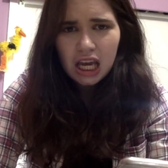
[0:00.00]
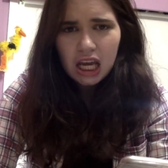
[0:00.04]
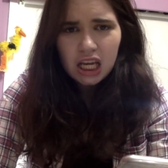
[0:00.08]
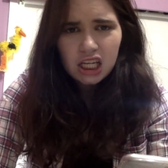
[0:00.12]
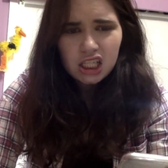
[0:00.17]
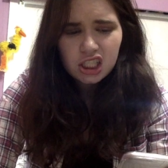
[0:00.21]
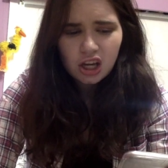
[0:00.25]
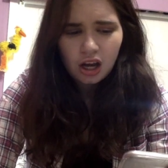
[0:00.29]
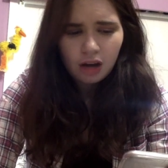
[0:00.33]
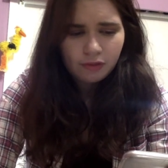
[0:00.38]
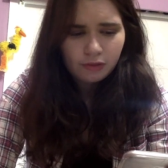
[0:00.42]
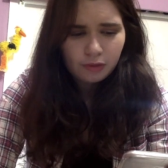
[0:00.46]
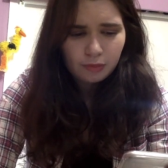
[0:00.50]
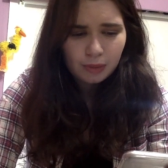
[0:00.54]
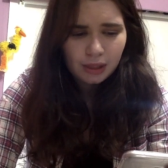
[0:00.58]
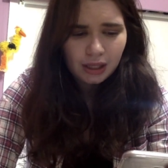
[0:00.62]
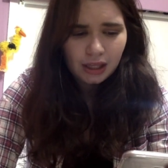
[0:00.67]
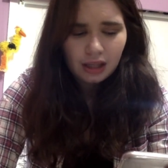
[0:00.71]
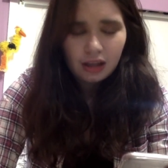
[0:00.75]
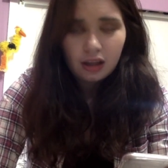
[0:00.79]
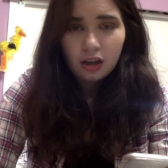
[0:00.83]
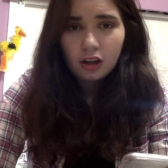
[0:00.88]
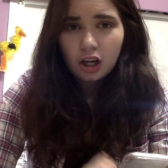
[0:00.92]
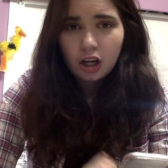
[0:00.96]
not for
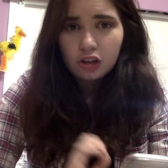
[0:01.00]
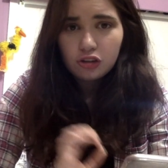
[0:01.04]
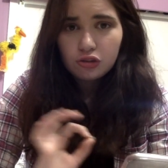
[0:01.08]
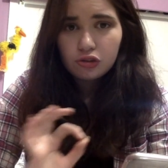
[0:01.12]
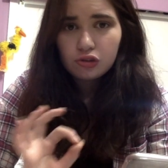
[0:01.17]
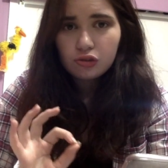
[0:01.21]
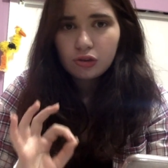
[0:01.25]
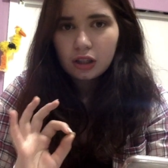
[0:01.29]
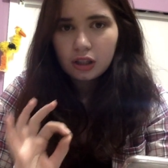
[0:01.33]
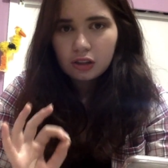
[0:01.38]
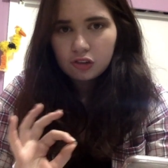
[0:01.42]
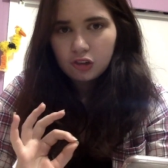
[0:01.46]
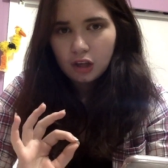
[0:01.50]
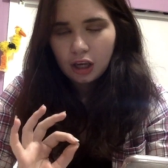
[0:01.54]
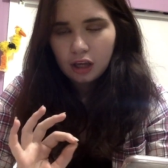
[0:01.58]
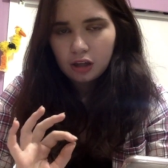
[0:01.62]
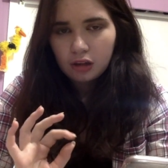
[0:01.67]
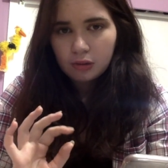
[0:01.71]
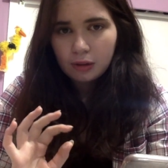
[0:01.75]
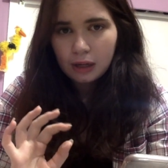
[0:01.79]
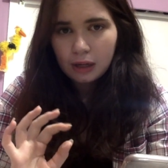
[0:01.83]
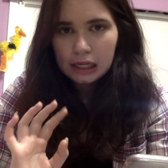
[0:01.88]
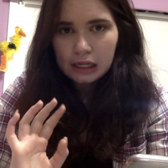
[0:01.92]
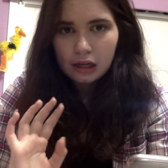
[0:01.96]
me. I do drink
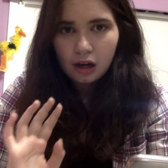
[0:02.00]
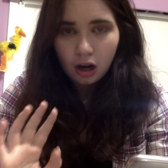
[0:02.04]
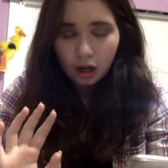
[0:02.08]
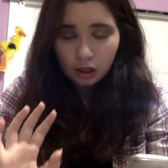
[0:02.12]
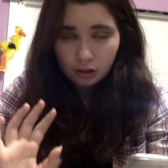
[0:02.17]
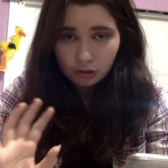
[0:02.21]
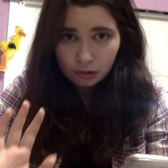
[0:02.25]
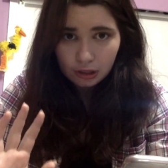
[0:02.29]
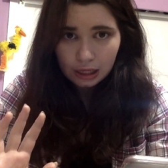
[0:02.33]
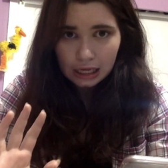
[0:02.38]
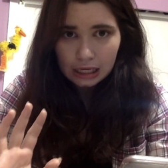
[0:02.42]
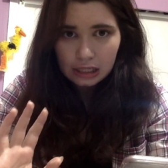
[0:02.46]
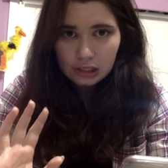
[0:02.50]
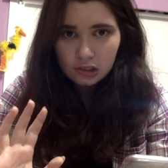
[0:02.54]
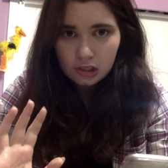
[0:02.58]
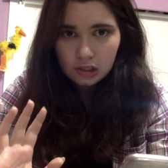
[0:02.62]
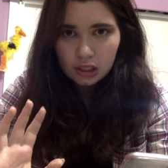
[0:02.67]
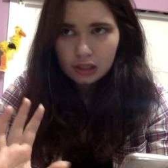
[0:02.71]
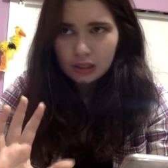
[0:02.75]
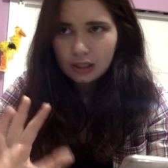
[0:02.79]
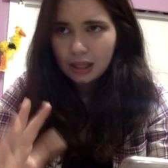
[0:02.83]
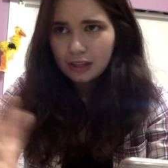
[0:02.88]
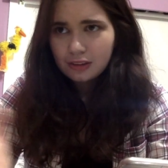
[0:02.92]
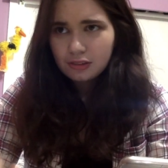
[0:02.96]
Gatorade on
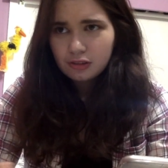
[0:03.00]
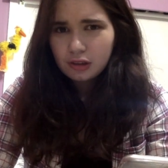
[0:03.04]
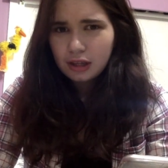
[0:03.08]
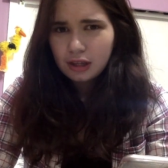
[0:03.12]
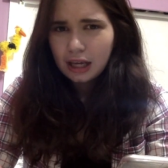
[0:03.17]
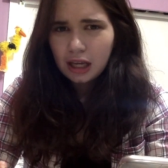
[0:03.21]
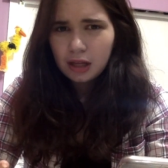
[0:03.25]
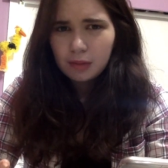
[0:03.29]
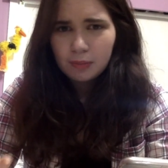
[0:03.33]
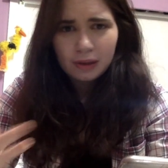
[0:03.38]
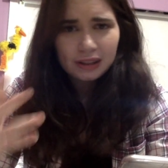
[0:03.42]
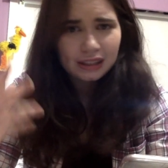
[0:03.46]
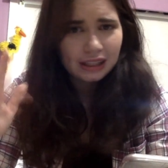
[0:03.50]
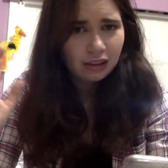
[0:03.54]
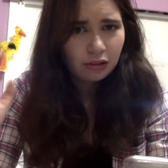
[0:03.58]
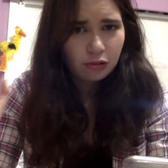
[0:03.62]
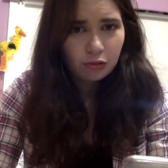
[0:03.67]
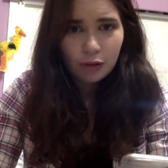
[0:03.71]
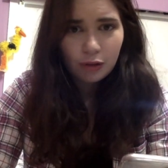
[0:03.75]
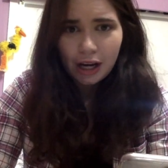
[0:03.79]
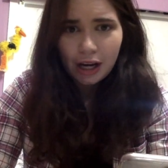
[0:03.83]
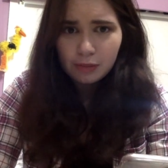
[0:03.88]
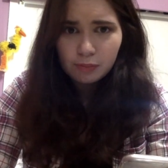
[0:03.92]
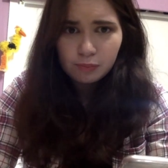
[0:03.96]
occasion. That's okay, but like
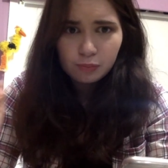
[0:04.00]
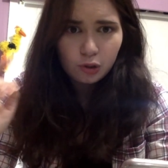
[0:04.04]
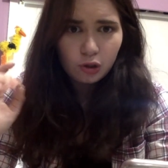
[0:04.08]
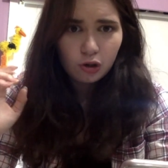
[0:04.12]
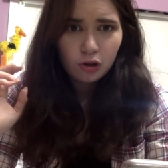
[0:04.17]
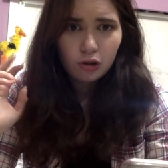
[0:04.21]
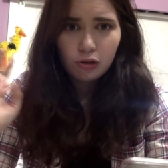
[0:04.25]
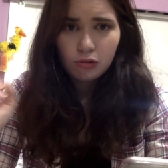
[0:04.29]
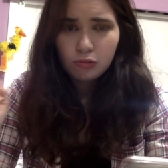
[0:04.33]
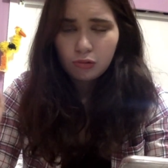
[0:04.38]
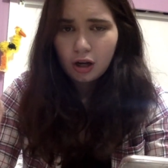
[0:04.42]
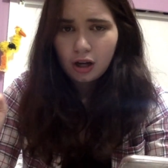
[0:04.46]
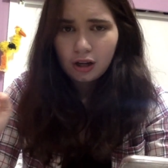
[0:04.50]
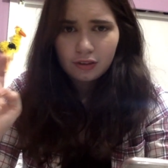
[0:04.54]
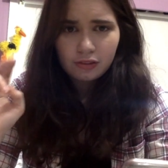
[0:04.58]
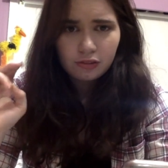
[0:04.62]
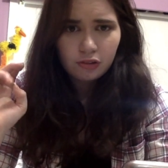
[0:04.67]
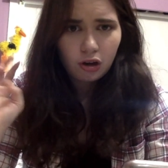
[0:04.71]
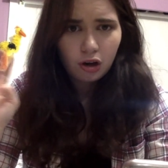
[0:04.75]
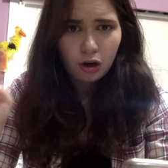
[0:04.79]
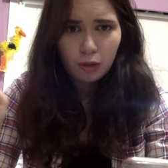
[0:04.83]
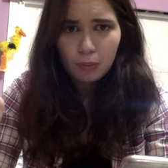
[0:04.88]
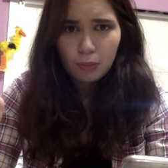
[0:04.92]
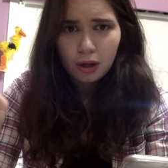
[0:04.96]
Red Bull,
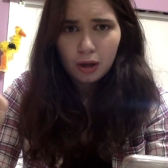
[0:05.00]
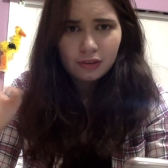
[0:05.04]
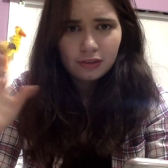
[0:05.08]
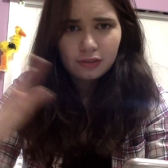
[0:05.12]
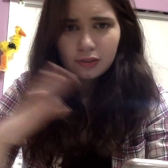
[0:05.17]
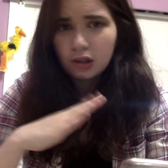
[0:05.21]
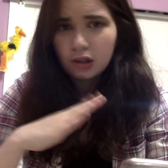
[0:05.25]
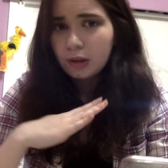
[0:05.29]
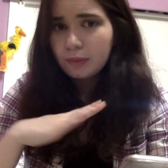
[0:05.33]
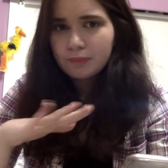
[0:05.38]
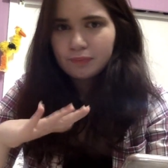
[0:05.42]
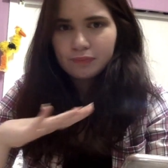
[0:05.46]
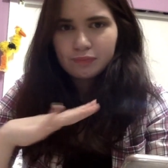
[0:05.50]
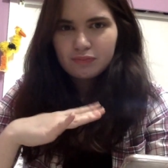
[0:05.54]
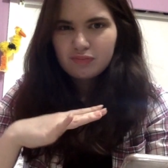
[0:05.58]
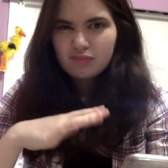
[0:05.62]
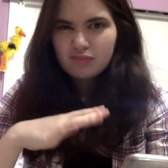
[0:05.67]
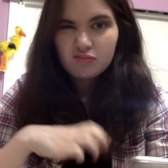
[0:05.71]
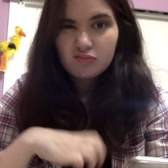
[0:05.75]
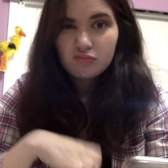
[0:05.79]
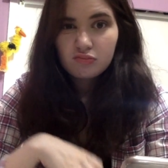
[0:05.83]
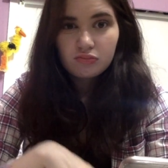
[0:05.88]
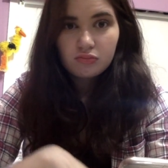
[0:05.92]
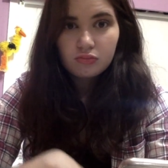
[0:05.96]
Rockstar, Monster,
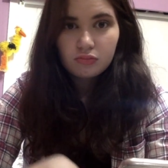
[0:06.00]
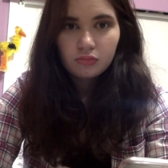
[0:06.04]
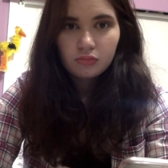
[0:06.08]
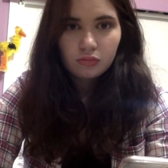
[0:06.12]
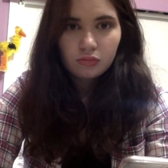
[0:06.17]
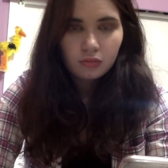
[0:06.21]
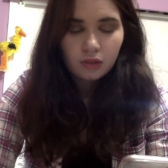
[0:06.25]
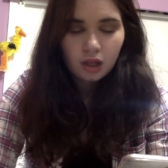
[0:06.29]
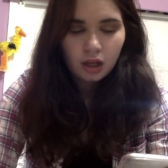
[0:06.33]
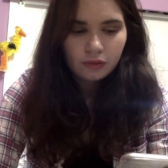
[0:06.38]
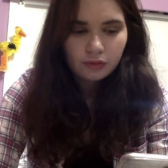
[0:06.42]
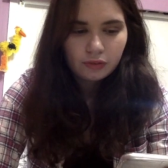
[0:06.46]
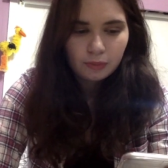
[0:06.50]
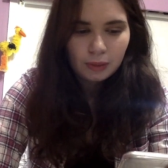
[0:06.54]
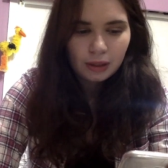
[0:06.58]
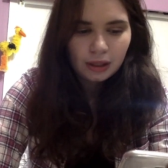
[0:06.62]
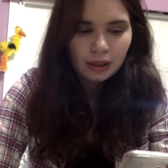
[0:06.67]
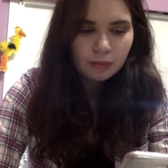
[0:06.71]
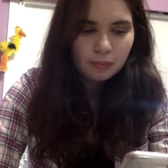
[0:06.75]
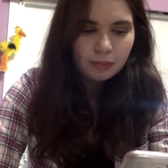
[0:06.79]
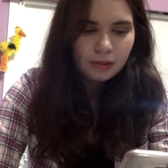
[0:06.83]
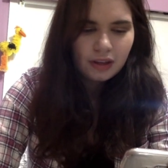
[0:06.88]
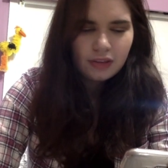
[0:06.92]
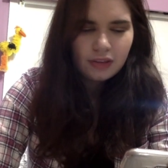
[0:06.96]
not for
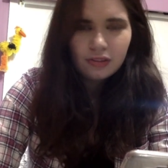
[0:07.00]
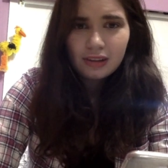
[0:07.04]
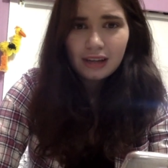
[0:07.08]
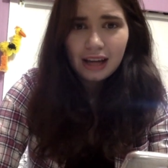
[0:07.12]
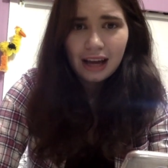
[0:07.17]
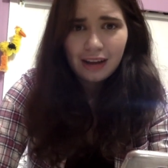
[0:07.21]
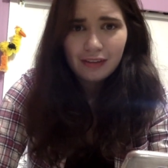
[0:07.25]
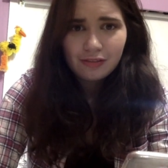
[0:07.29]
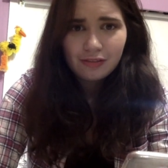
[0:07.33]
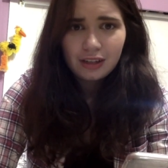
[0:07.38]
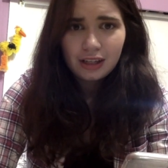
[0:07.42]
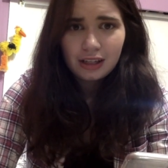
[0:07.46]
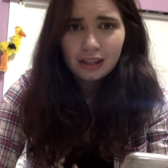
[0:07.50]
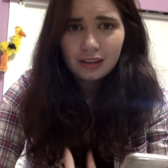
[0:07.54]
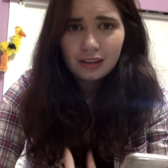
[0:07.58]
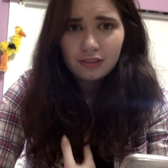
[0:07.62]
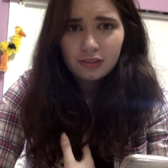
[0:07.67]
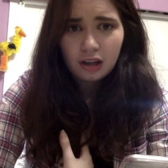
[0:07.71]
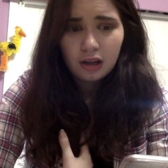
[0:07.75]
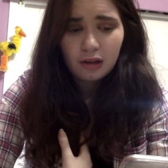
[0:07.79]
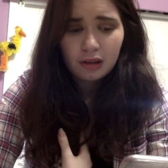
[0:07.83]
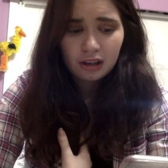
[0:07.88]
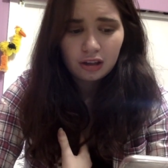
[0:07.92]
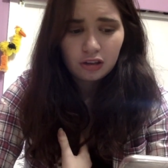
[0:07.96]
me. Plus they're caffeinated, so
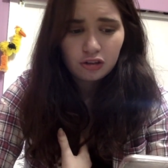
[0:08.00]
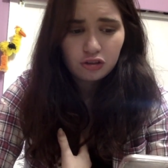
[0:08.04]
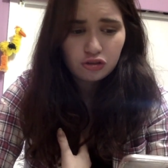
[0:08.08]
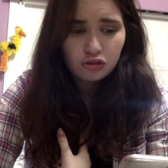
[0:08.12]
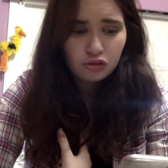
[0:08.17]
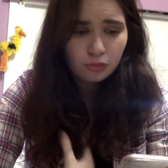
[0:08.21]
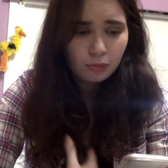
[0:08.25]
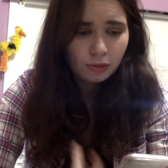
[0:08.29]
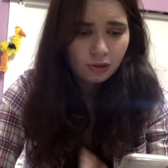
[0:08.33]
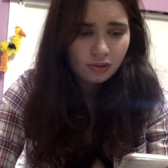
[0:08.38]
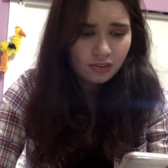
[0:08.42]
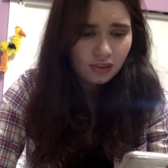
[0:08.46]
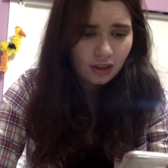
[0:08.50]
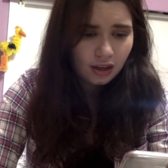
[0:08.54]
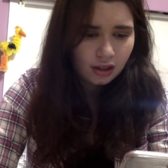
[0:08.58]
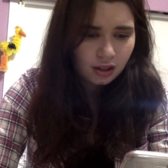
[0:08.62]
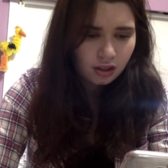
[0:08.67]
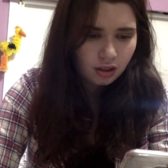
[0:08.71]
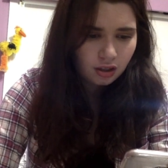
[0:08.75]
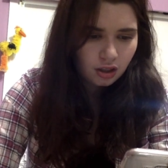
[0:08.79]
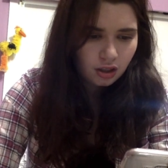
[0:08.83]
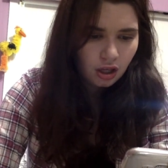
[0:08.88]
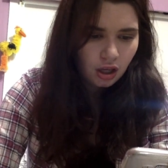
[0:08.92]
I'll get super sick.